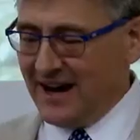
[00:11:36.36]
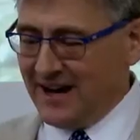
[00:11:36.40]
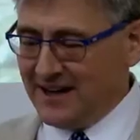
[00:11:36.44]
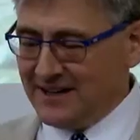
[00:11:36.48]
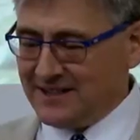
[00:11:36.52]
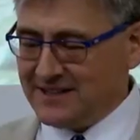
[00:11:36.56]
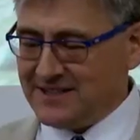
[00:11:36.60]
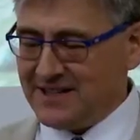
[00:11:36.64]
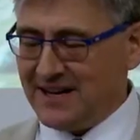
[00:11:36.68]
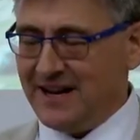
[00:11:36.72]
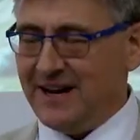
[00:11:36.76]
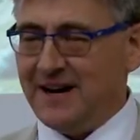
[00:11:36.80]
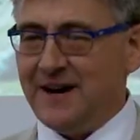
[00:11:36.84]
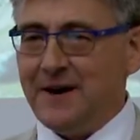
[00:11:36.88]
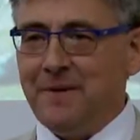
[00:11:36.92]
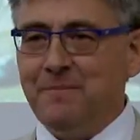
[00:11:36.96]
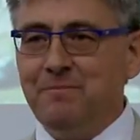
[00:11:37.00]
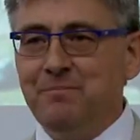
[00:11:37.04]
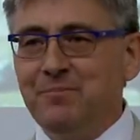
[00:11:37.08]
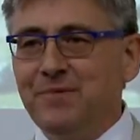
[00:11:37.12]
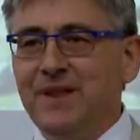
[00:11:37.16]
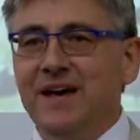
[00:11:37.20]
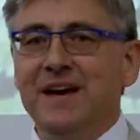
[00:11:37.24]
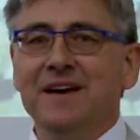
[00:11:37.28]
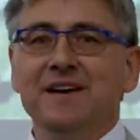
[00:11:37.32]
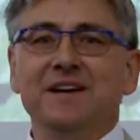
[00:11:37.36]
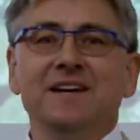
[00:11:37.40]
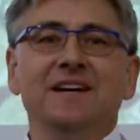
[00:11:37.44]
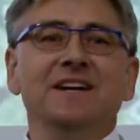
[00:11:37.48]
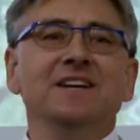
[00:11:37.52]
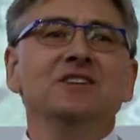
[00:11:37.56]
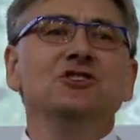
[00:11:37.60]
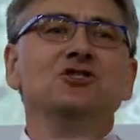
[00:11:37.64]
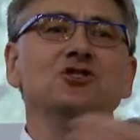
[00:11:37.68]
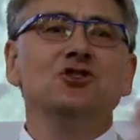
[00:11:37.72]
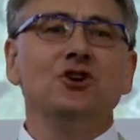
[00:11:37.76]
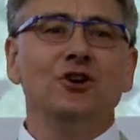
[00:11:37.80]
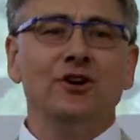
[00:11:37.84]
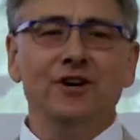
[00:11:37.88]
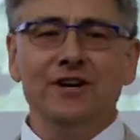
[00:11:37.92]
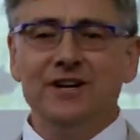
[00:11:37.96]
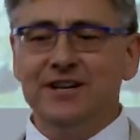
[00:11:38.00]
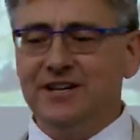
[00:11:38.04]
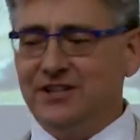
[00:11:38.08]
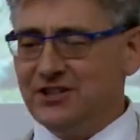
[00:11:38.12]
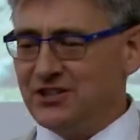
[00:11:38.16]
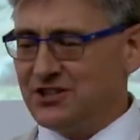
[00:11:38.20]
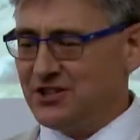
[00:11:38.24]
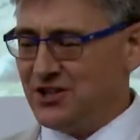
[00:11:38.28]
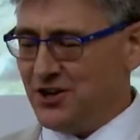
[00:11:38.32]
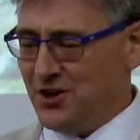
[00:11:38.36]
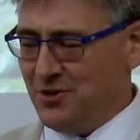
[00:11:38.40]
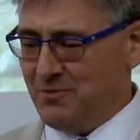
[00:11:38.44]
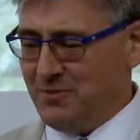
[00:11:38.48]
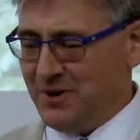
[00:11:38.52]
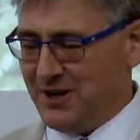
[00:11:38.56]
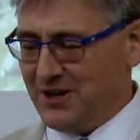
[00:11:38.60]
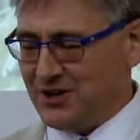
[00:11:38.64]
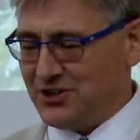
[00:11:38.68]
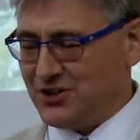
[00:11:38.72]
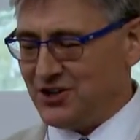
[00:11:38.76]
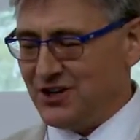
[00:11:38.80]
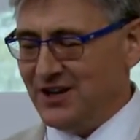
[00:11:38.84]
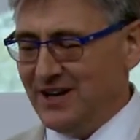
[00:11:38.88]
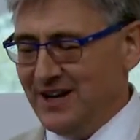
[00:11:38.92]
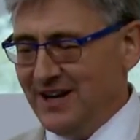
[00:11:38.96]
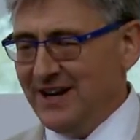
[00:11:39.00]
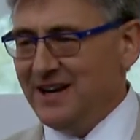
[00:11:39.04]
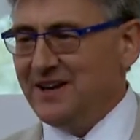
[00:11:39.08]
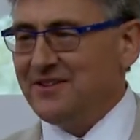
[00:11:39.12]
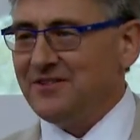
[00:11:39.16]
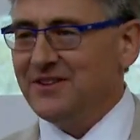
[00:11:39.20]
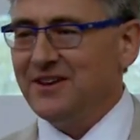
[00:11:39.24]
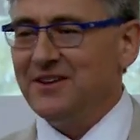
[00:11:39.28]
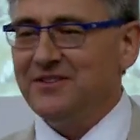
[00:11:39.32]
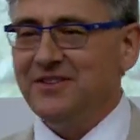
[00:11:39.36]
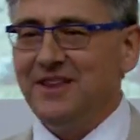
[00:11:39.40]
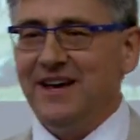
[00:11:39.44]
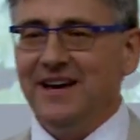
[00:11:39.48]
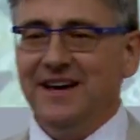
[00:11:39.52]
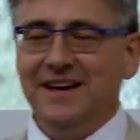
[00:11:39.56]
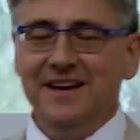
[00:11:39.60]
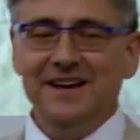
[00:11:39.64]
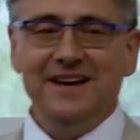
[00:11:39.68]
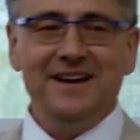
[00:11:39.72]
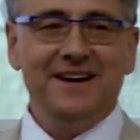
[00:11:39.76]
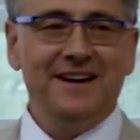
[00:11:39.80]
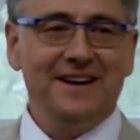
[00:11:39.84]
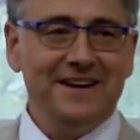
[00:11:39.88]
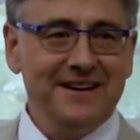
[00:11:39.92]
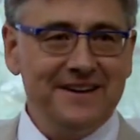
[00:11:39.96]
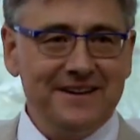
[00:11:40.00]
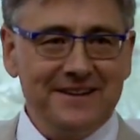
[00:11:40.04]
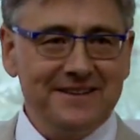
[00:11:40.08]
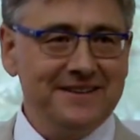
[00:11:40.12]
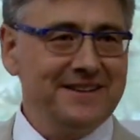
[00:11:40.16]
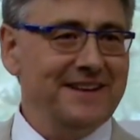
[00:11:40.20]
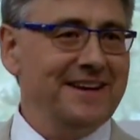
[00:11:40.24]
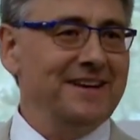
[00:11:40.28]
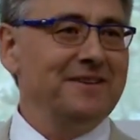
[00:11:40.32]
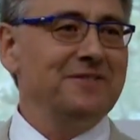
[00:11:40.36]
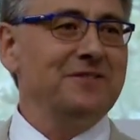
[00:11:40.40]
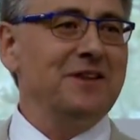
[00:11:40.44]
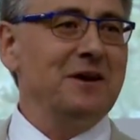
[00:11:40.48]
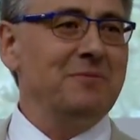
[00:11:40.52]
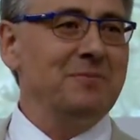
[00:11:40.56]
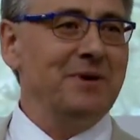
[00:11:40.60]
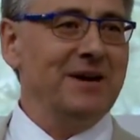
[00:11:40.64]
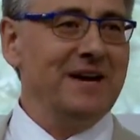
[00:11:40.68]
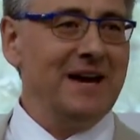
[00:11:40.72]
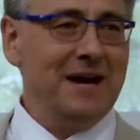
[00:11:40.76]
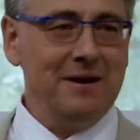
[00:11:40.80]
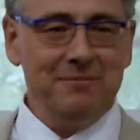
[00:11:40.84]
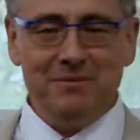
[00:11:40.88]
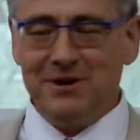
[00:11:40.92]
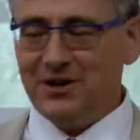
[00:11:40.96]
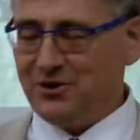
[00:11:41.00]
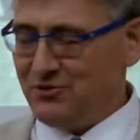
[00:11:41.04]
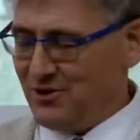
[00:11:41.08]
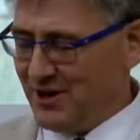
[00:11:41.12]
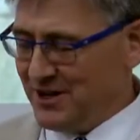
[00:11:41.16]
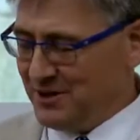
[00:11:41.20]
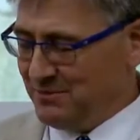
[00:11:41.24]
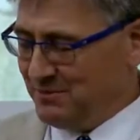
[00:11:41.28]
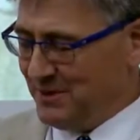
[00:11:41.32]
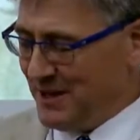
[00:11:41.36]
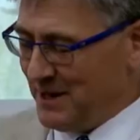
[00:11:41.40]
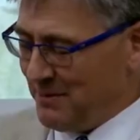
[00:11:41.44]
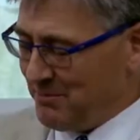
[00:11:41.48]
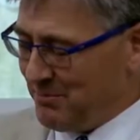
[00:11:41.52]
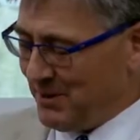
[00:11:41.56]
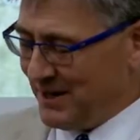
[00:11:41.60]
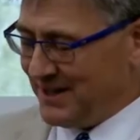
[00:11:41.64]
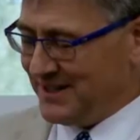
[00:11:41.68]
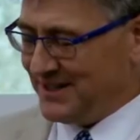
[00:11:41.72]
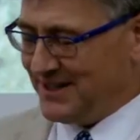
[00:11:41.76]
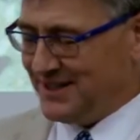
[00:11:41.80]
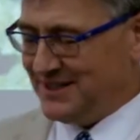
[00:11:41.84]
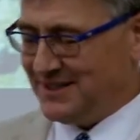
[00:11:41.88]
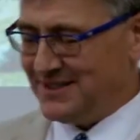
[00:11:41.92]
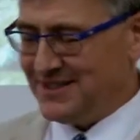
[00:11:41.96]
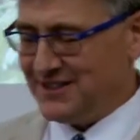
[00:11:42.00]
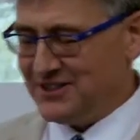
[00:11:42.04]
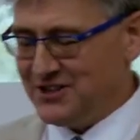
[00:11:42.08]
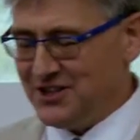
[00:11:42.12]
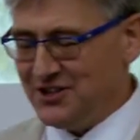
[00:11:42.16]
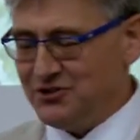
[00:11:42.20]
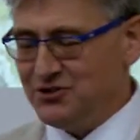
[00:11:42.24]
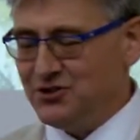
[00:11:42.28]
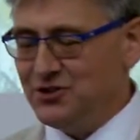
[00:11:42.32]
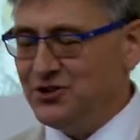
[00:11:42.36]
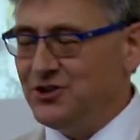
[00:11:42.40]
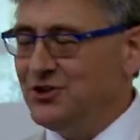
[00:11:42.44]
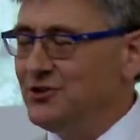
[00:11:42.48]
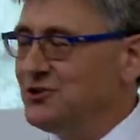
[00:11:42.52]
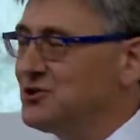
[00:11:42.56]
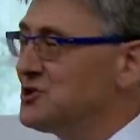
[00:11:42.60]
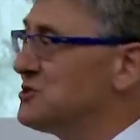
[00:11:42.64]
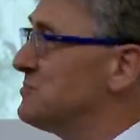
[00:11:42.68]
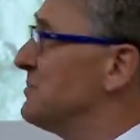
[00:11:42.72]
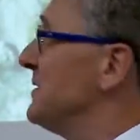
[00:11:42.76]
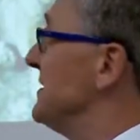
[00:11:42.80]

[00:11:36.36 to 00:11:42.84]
and they enjoyed it so much that they became incredibly abundant, as introduced